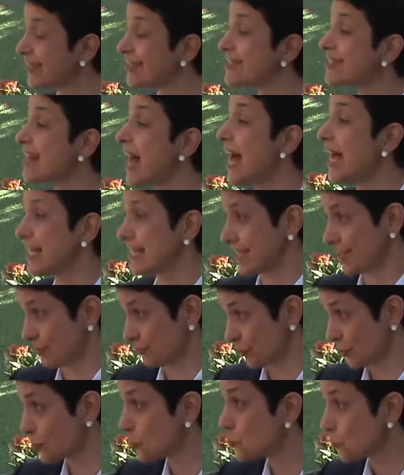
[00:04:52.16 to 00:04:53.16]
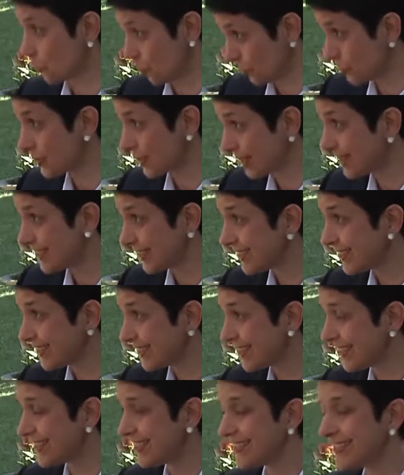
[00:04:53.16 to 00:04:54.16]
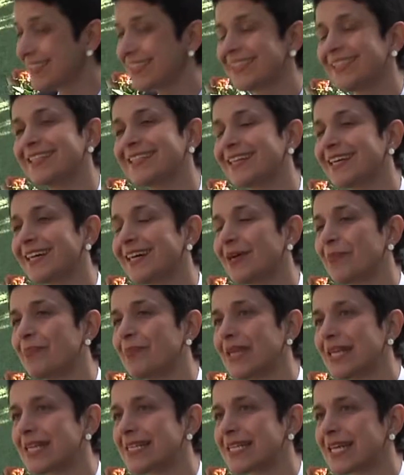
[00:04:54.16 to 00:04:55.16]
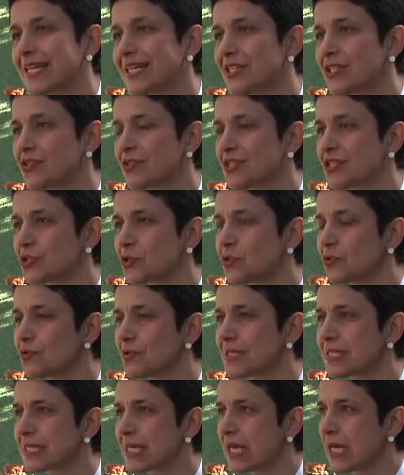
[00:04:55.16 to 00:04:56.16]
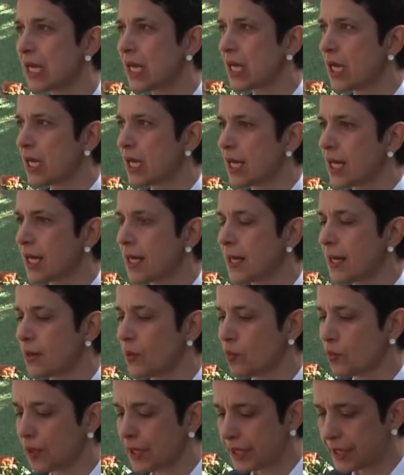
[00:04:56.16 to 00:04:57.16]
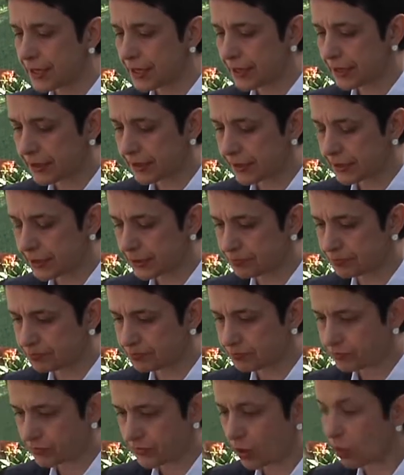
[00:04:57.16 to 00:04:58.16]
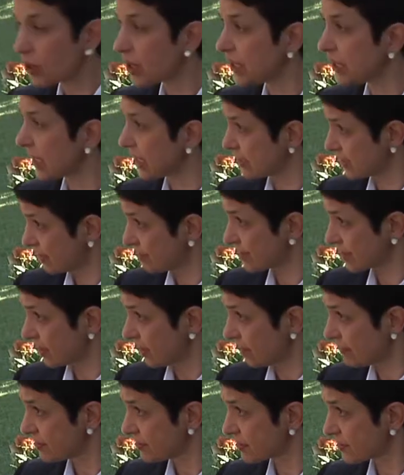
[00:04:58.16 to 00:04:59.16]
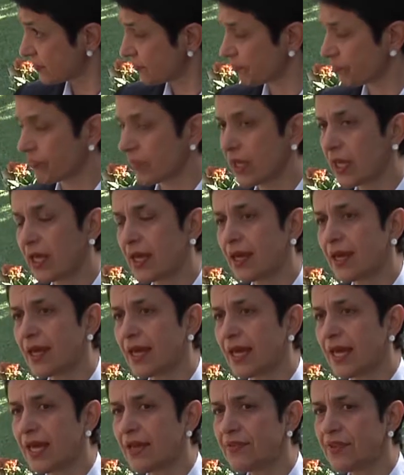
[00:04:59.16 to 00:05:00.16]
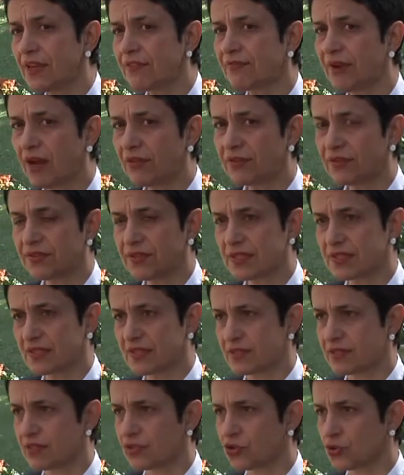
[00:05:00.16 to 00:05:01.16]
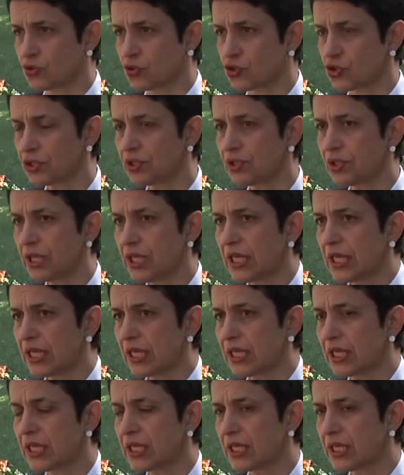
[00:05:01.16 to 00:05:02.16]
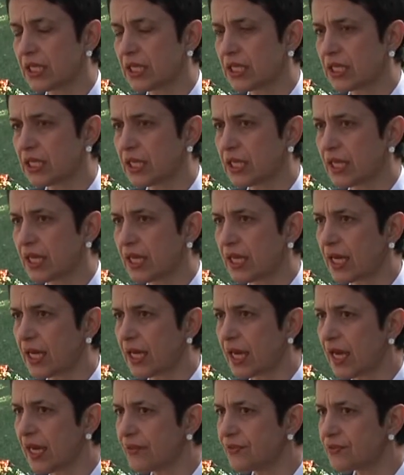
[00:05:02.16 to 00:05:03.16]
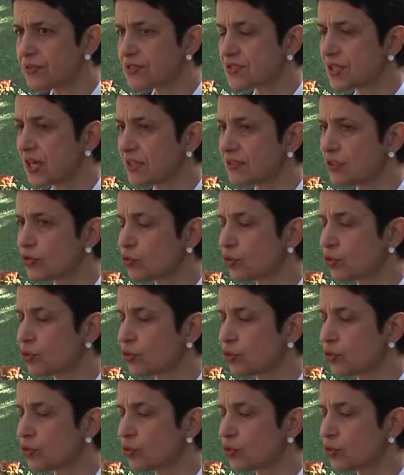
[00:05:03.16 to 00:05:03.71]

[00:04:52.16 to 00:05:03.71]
science was taught in, in um, secondary schools uh, were um, organized themselves and they founded this institution uh, and started